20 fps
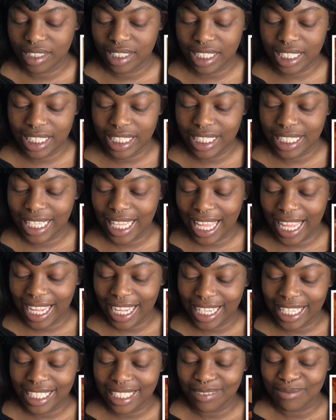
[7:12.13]
See,
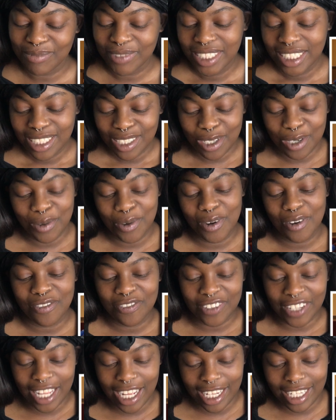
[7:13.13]
like, come on,
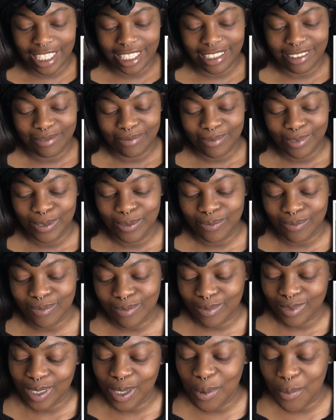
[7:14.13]
flight.
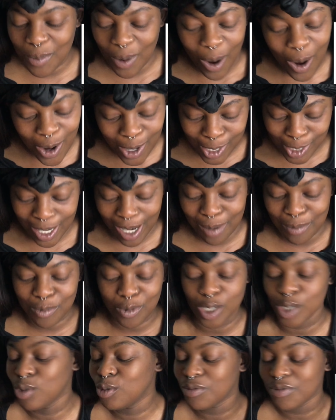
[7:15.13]
Come on,
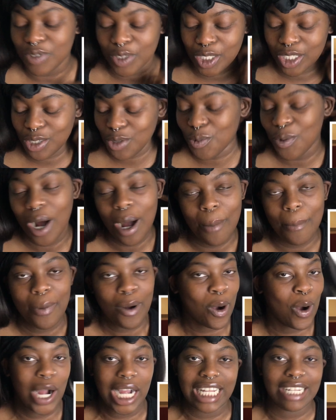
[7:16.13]
I'm rooting for you. One
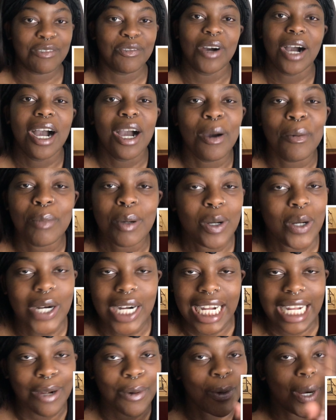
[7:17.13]
point, one
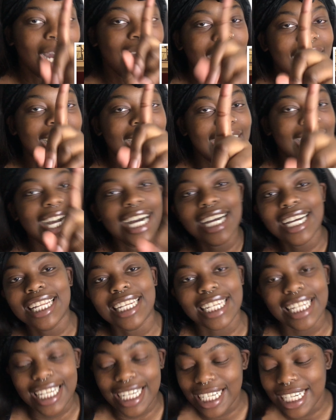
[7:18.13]
point,
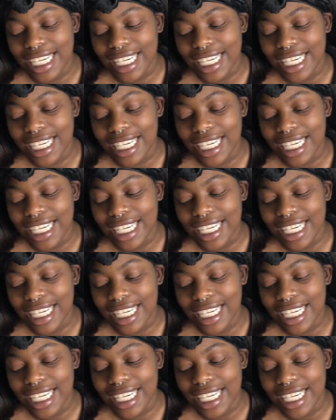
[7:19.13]
one.